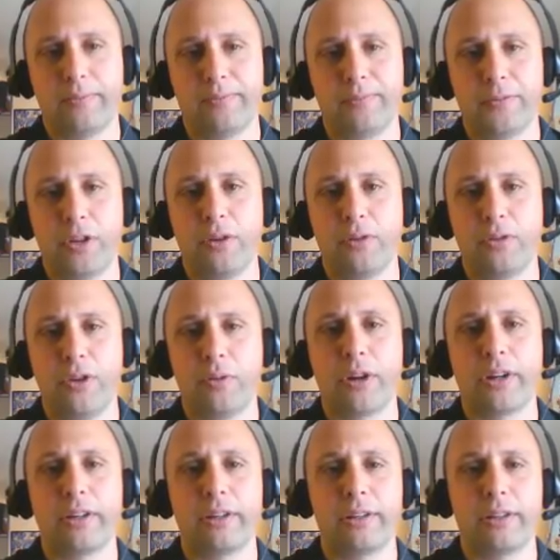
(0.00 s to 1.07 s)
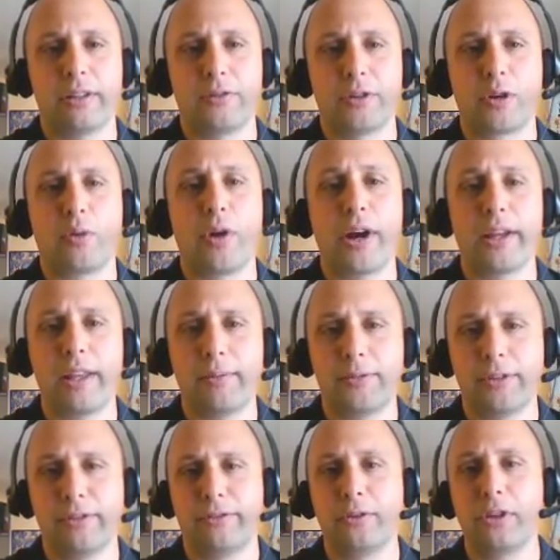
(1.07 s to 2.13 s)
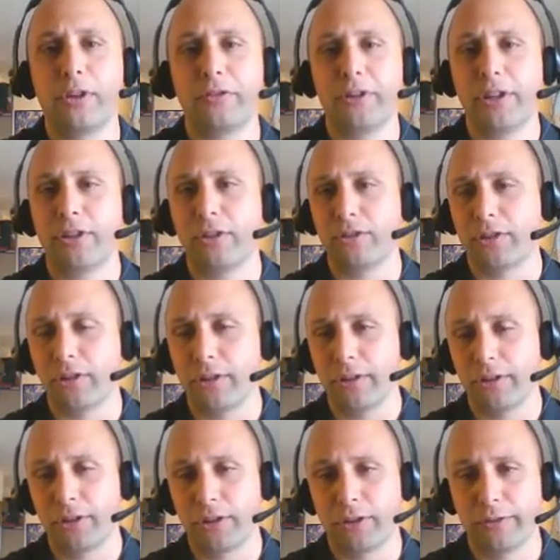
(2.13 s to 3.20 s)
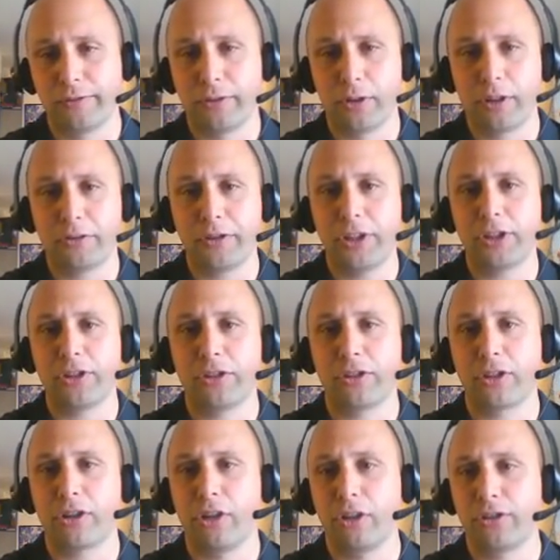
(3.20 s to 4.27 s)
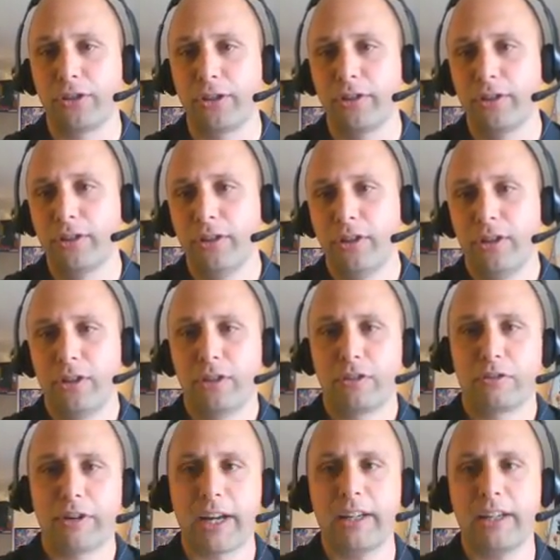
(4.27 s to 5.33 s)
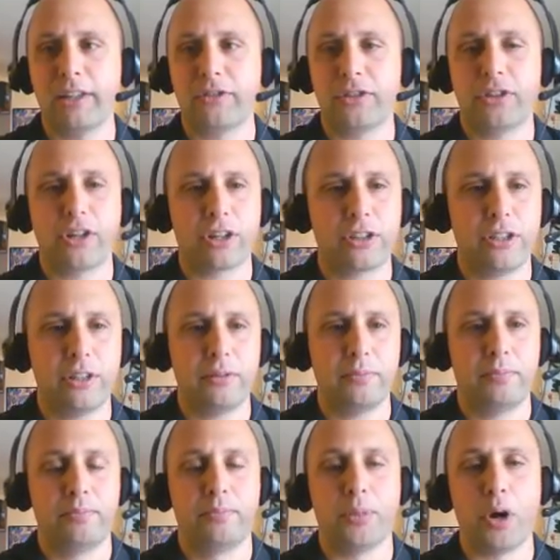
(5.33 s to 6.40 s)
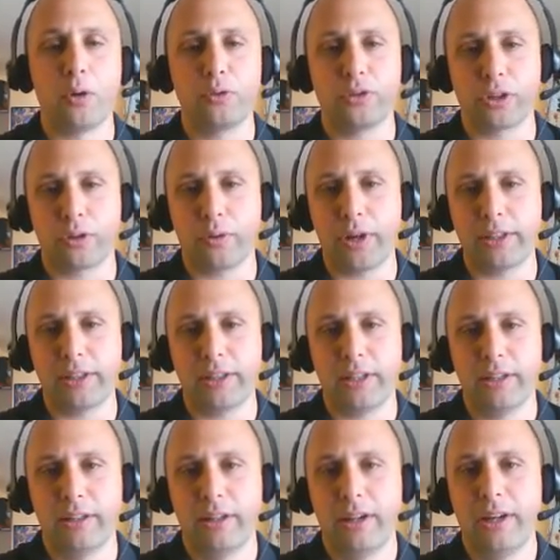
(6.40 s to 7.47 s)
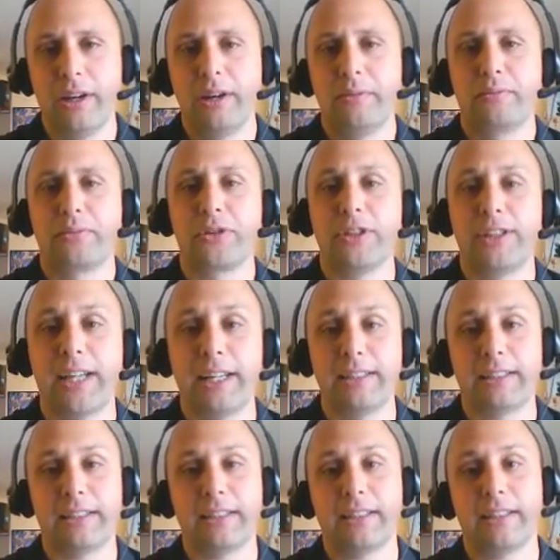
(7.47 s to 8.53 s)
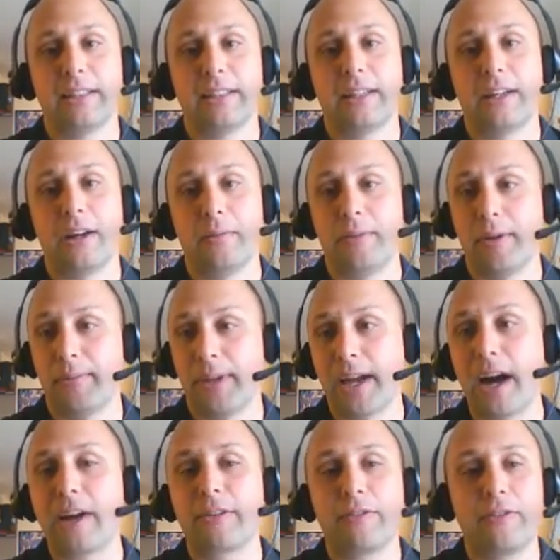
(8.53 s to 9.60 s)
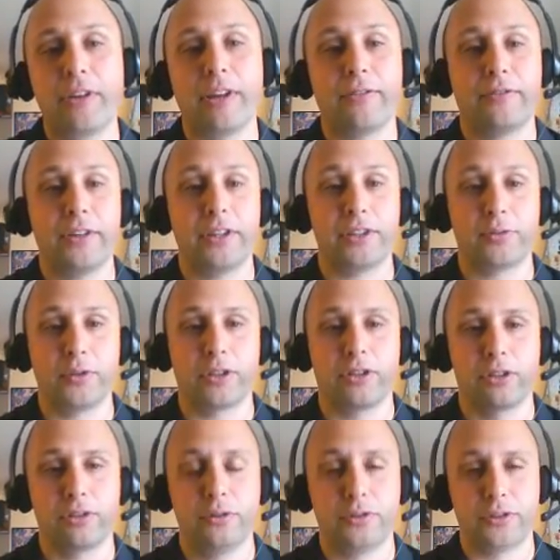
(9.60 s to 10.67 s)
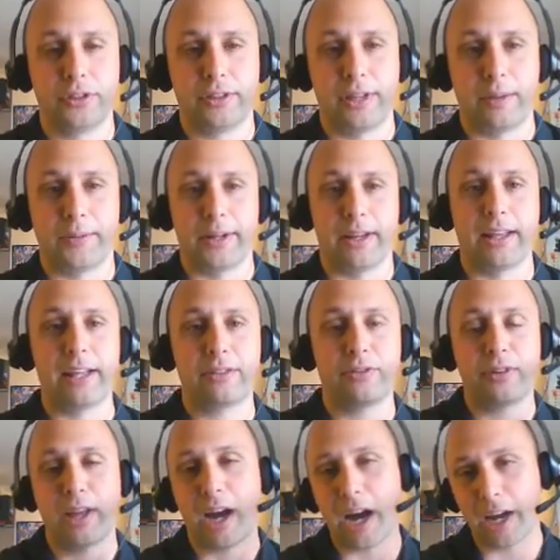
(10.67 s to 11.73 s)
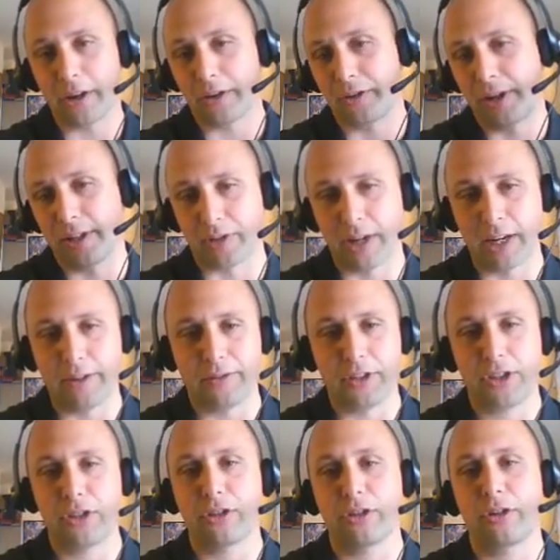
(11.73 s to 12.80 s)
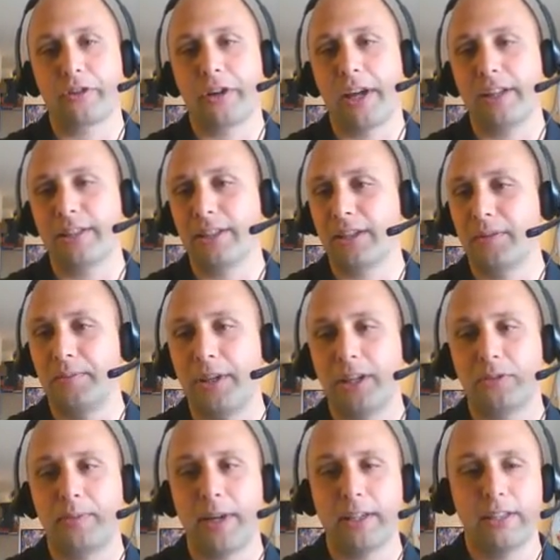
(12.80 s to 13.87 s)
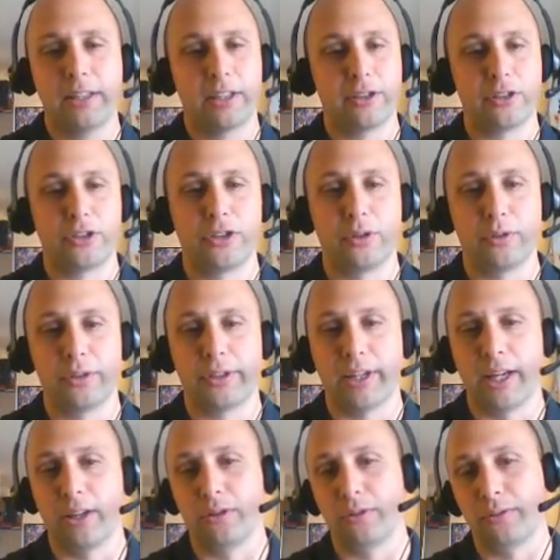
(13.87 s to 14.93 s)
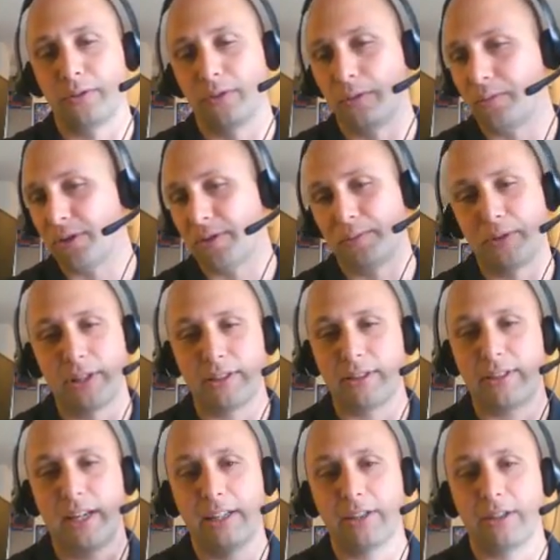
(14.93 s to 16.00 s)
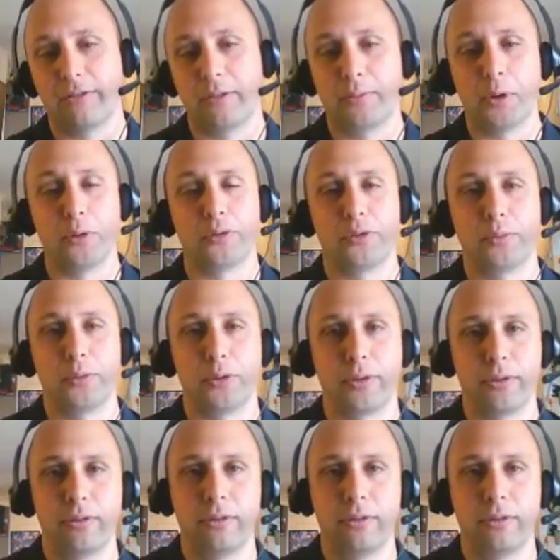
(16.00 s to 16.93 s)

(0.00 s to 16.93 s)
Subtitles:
you want to require them to fully research a culture, write an introduction, pose a question, present a bibliography, and finish with a conclusion statement. Now that's for the higher grades, right? If it's younger grades, it could be as basic as a show and tell or presentation of a poster board.